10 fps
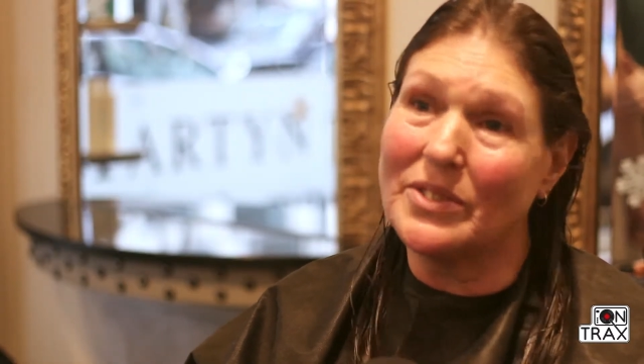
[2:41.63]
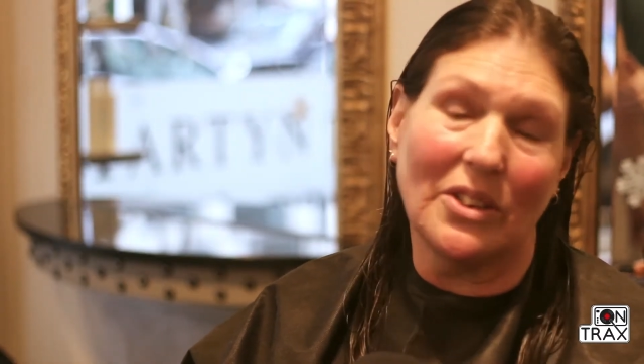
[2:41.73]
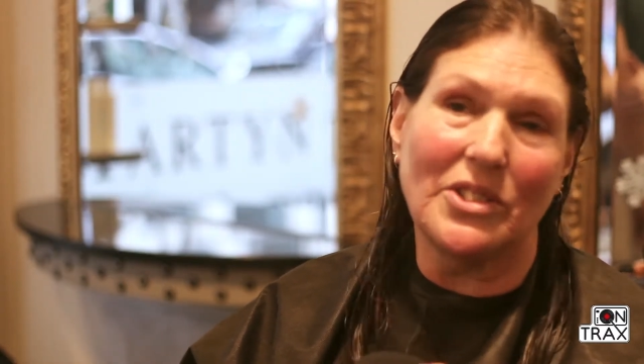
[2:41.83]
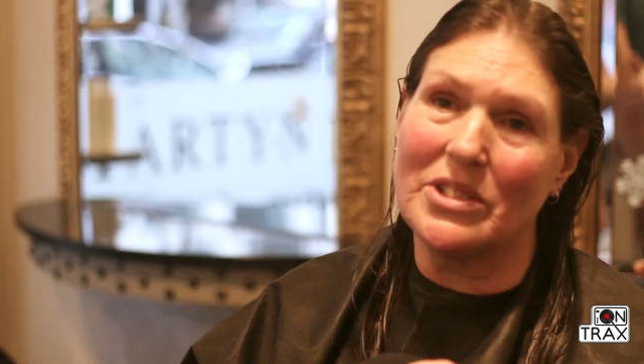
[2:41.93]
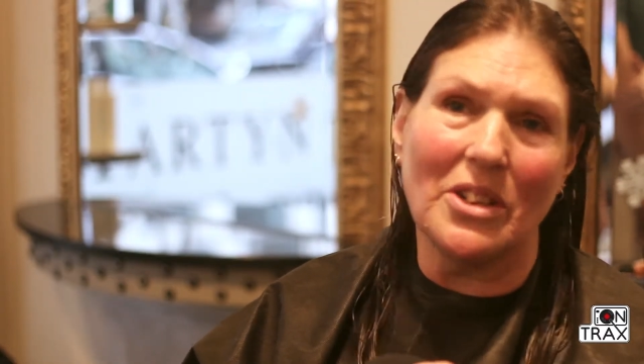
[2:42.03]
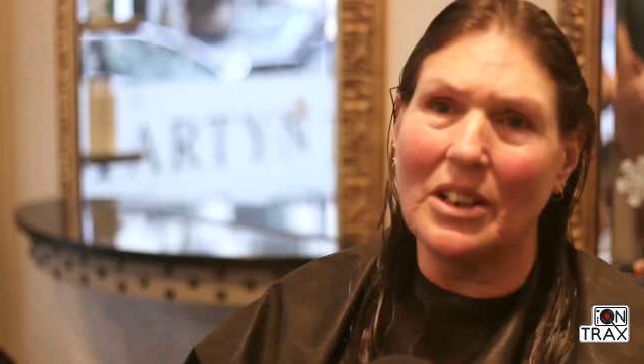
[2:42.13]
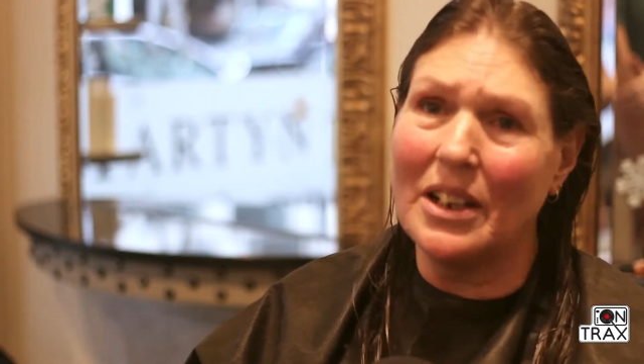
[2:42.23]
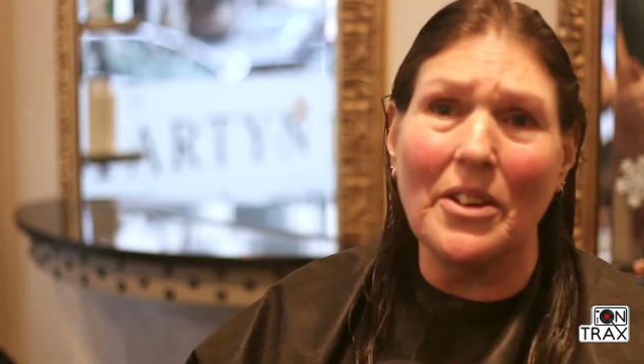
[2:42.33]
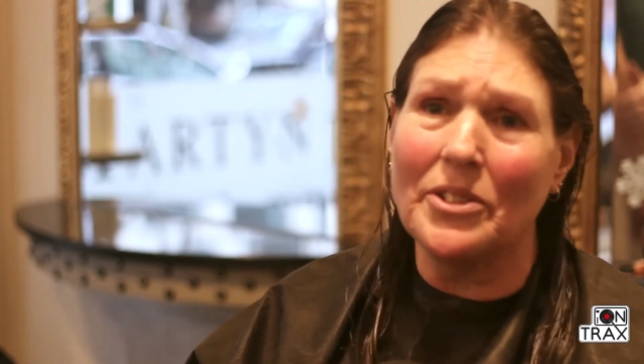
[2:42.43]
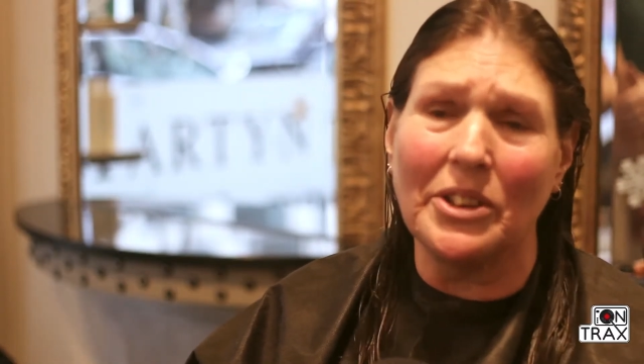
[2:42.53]
So I just don't
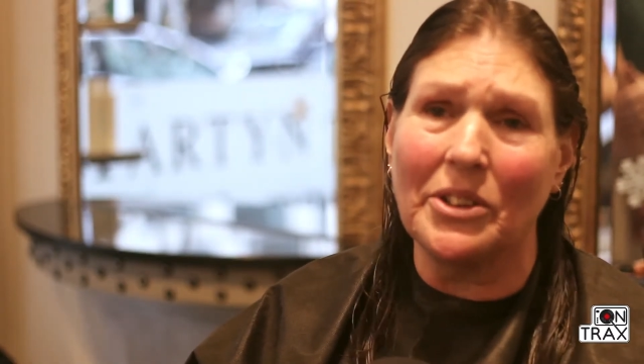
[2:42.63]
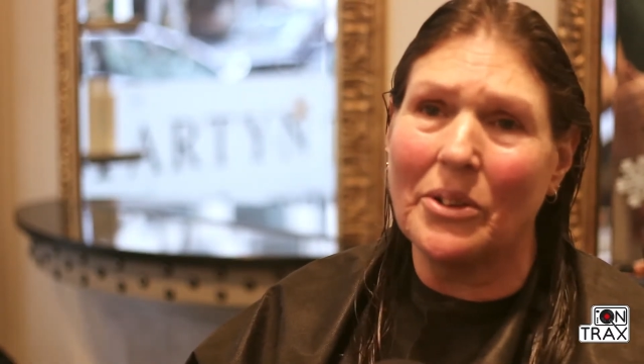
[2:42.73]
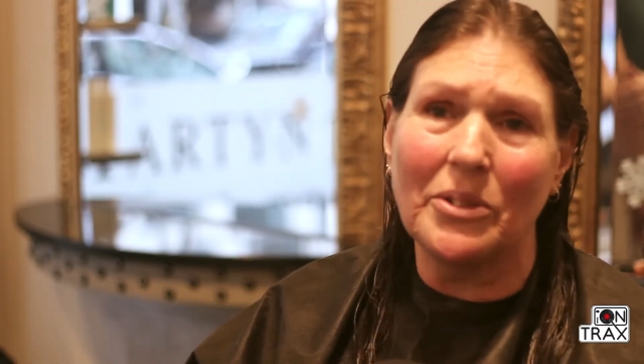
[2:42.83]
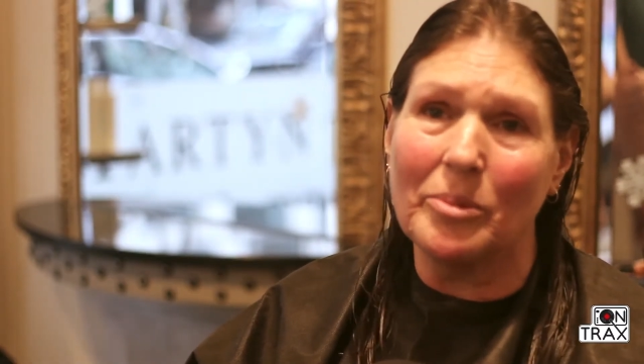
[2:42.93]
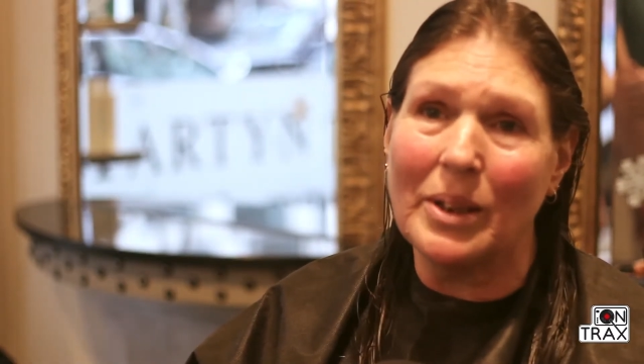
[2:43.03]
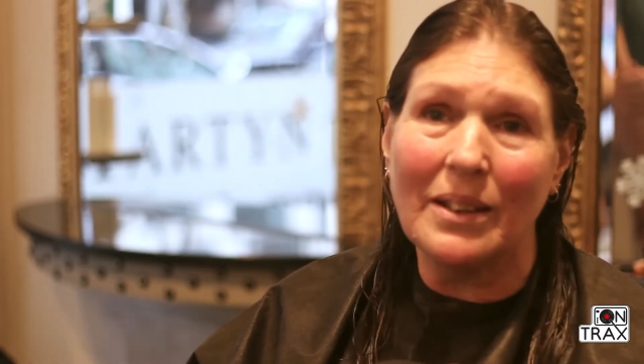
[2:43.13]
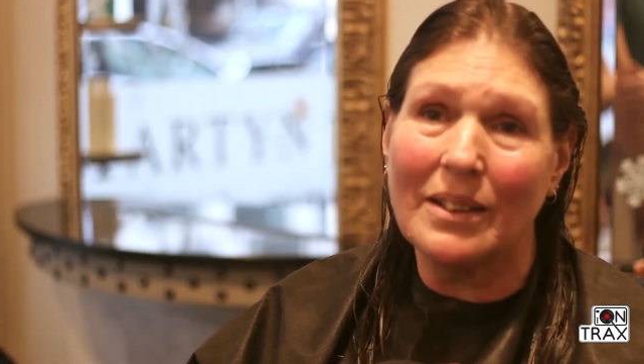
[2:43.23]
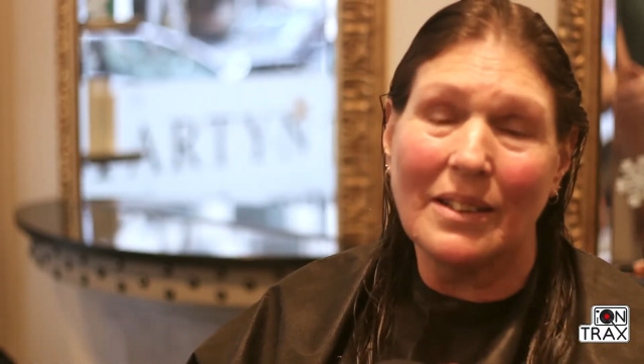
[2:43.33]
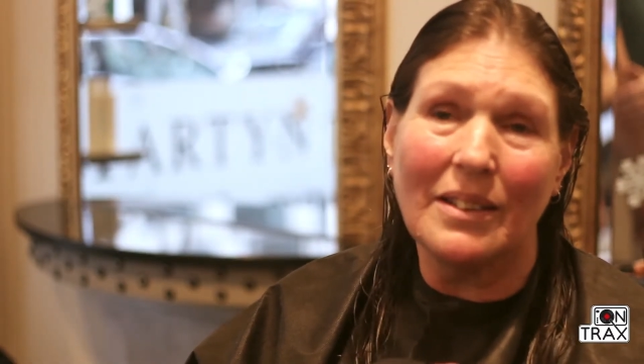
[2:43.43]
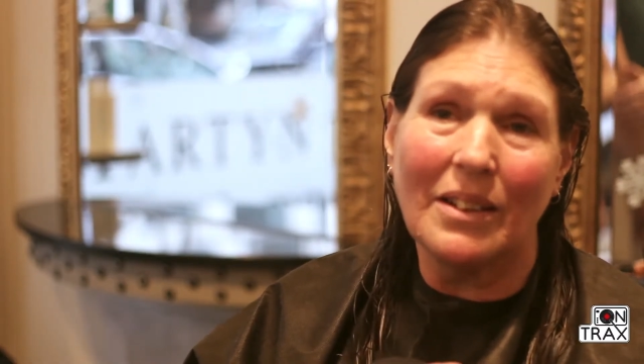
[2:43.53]
allow it to get hold of me.
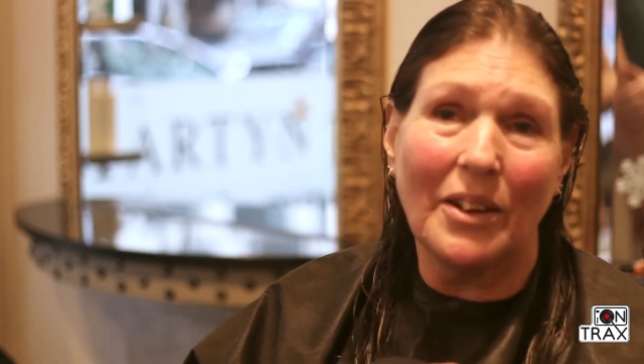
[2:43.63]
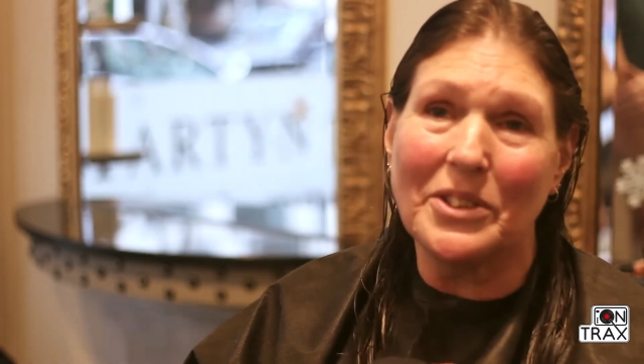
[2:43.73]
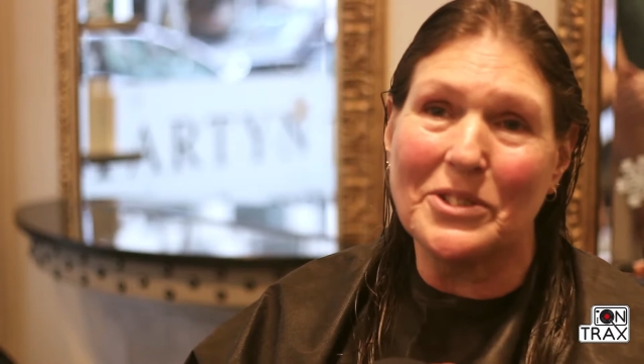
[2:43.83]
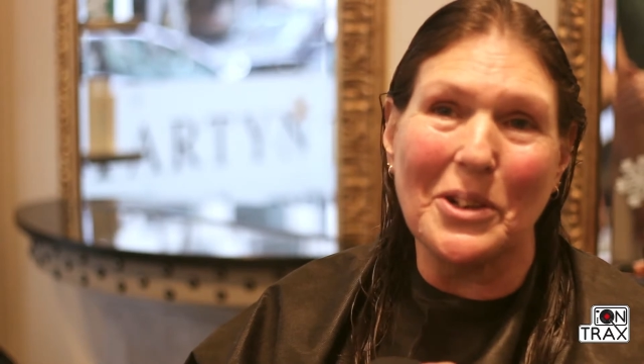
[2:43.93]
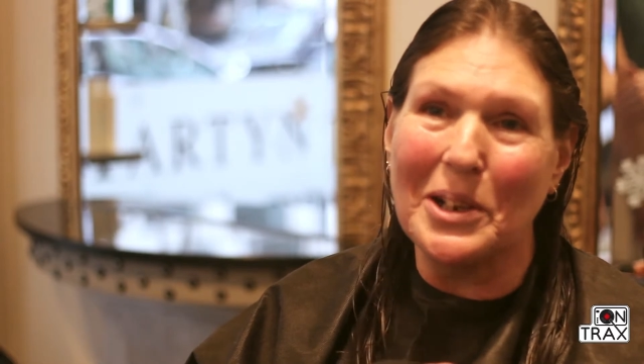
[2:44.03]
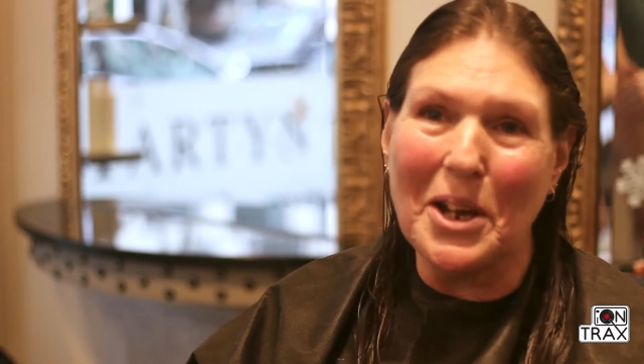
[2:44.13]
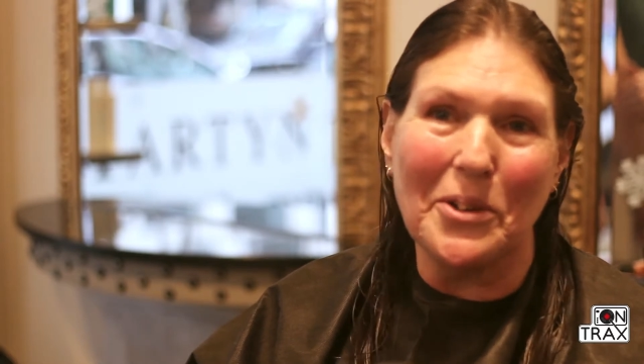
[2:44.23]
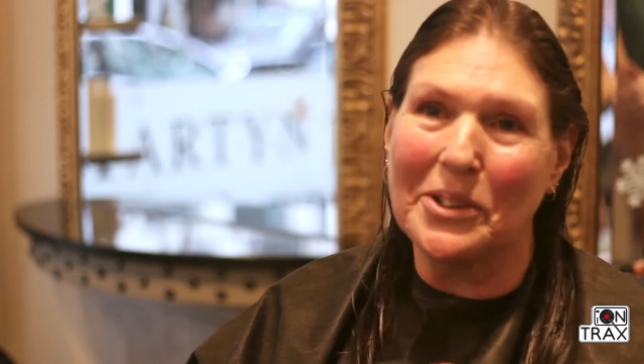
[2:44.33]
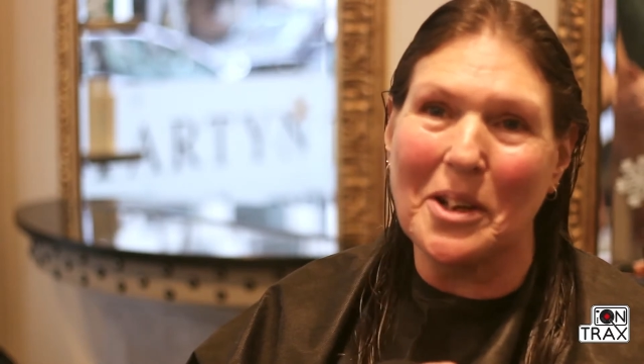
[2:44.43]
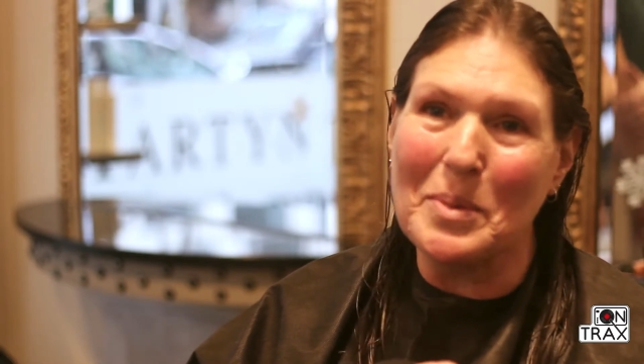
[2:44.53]
I just don't allow
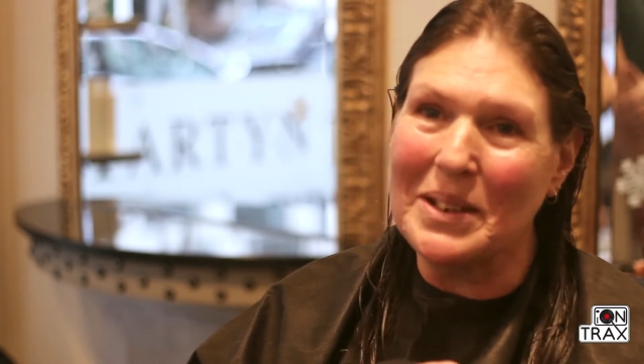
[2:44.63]
it to come